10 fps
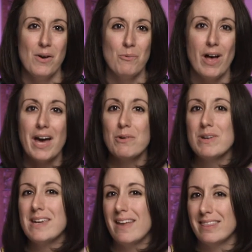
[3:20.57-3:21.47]
Well, how do
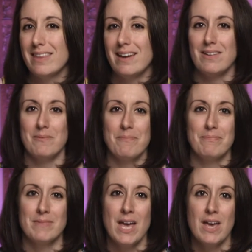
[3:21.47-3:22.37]
we get there?
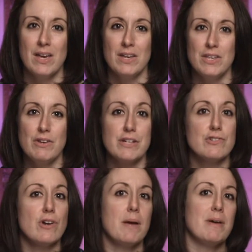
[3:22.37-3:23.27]
You can
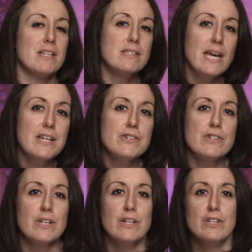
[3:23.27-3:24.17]
try
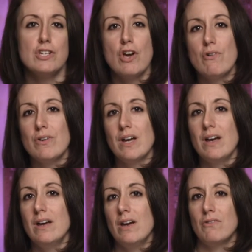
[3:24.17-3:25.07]
meditation, yoga,